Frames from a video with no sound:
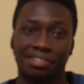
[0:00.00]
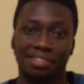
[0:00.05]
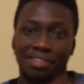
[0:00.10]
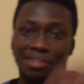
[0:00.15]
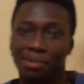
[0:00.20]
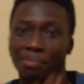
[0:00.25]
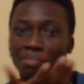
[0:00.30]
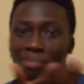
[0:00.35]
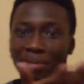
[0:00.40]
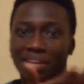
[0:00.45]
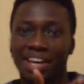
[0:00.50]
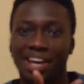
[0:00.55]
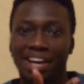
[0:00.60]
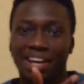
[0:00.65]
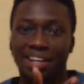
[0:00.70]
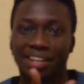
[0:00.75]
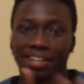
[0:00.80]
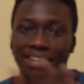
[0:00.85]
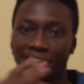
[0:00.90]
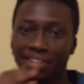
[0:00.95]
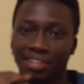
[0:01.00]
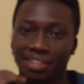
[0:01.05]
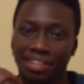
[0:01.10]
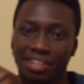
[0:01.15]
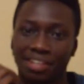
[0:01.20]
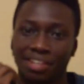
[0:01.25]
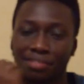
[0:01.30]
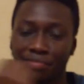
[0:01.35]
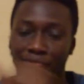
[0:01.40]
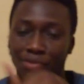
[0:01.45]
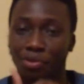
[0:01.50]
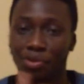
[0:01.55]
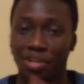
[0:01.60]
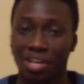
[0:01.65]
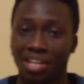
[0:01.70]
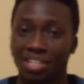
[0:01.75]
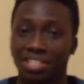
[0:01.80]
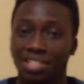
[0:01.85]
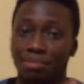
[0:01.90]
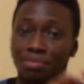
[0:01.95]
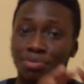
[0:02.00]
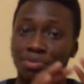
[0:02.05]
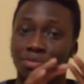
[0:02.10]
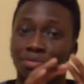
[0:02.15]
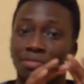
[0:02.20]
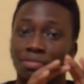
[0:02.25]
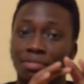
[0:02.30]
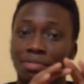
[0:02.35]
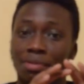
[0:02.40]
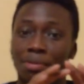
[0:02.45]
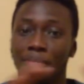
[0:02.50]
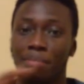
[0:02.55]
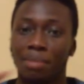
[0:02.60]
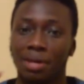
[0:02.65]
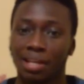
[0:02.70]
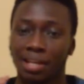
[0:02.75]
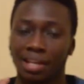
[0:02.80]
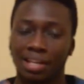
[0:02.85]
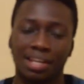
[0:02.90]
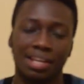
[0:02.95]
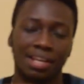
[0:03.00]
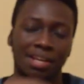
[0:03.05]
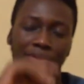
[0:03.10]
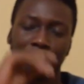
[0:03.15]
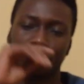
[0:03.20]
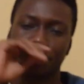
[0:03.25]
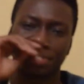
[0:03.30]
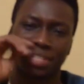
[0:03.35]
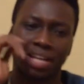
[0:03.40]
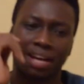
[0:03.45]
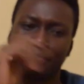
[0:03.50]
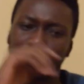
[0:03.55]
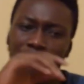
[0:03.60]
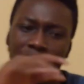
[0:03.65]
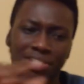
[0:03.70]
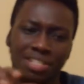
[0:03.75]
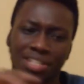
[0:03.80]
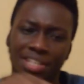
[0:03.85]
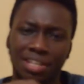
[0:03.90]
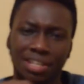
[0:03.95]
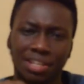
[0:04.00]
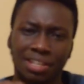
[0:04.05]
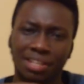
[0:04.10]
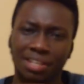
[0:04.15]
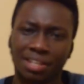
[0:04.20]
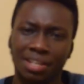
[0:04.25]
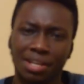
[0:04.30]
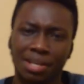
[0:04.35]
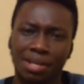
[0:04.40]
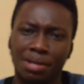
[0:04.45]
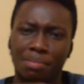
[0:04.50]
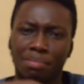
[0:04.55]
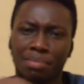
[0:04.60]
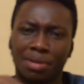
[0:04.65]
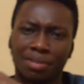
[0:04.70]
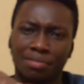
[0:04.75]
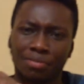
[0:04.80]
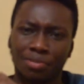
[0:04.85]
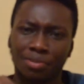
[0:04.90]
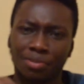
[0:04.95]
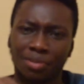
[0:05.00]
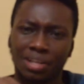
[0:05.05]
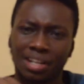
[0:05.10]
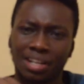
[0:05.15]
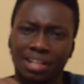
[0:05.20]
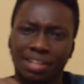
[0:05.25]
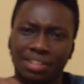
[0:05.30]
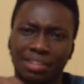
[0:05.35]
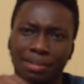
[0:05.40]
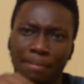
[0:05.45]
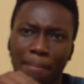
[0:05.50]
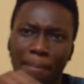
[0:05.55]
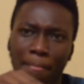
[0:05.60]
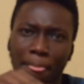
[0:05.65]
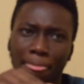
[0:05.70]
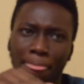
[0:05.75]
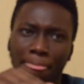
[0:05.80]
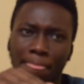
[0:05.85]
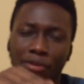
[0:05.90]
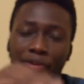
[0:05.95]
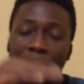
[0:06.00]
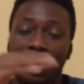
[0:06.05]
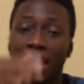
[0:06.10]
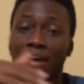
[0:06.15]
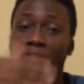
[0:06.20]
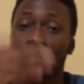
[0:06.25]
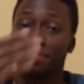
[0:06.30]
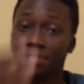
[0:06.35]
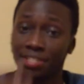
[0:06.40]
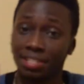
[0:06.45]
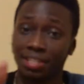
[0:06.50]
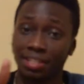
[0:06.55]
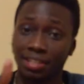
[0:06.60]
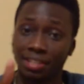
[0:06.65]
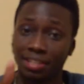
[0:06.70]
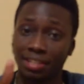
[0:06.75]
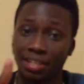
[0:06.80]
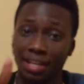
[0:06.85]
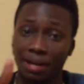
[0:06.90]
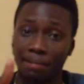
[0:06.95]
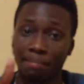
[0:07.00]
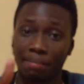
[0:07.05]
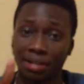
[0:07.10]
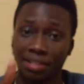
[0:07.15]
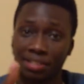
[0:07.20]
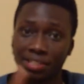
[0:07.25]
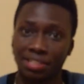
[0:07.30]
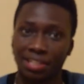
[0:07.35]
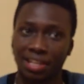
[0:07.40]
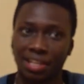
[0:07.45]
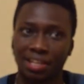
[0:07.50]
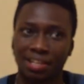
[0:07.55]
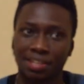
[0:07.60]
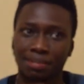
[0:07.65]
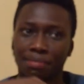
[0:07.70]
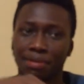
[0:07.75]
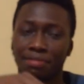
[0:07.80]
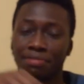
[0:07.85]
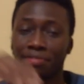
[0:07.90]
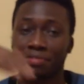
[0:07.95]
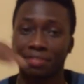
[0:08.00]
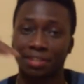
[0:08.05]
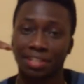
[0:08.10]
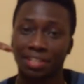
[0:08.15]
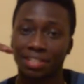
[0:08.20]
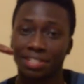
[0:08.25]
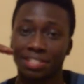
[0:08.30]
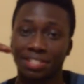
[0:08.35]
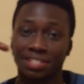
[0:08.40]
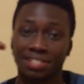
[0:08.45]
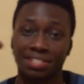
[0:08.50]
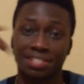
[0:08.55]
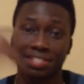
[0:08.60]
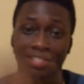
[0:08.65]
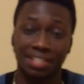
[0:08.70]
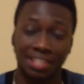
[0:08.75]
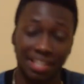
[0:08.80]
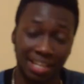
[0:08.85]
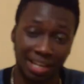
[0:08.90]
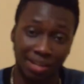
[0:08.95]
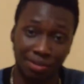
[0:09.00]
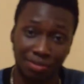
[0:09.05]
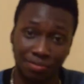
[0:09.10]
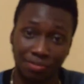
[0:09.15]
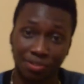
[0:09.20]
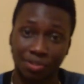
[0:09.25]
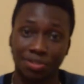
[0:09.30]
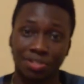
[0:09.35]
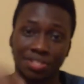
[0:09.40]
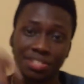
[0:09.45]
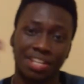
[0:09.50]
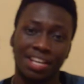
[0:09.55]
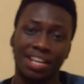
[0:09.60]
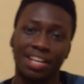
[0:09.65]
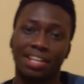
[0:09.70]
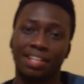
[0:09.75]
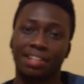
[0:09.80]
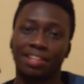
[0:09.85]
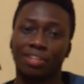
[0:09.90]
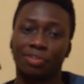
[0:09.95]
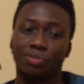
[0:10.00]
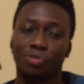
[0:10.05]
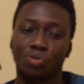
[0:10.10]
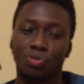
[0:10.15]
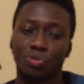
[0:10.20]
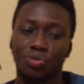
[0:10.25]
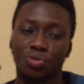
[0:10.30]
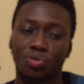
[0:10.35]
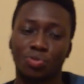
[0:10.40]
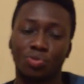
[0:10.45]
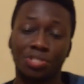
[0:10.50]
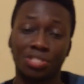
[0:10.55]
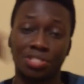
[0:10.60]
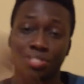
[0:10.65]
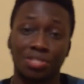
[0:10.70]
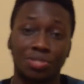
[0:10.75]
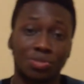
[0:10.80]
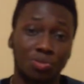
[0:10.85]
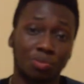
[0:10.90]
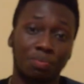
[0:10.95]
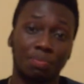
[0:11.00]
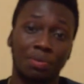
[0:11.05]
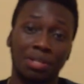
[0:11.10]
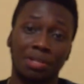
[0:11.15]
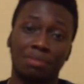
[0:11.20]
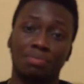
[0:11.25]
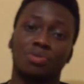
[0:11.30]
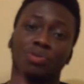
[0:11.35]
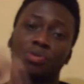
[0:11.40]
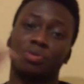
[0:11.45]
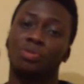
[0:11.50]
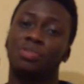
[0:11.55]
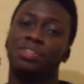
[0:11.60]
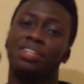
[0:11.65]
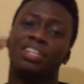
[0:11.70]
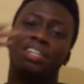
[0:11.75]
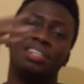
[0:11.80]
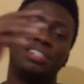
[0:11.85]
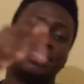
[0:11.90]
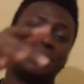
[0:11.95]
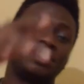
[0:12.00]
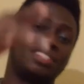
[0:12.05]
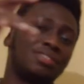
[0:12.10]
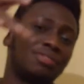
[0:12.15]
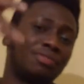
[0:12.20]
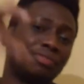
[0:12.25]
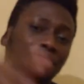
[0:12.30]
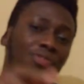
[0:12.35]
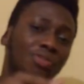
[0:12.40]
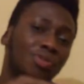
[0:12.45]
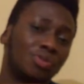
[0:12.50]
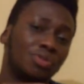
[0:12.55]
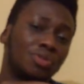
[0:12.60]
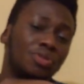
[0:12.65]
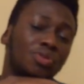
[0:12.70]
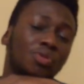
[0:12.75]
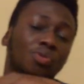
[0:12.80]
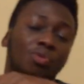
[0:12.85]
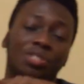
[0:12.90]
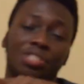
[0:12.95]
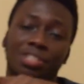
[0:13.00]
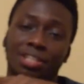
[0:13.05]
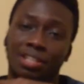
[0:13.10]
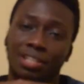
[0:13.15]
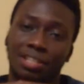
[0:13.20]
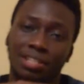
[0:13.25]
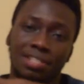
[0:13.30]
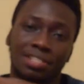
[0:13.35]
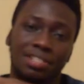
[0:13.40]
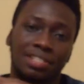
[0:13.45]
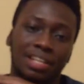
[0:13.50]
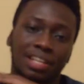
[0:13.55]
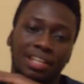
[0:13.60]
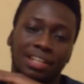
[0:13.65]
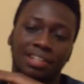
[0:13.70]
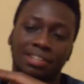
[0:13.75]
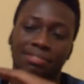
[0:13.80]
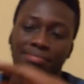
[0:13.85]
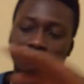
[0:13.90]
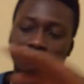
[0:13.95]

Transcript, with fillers: the big guy in vlogging in terms of male, because I've not seen any male vlogger. Okay, I've seen a bunch. Like my favorite is Dela, of course. Then goes to Jesus Supreme. So Jesus, you're also watching this, like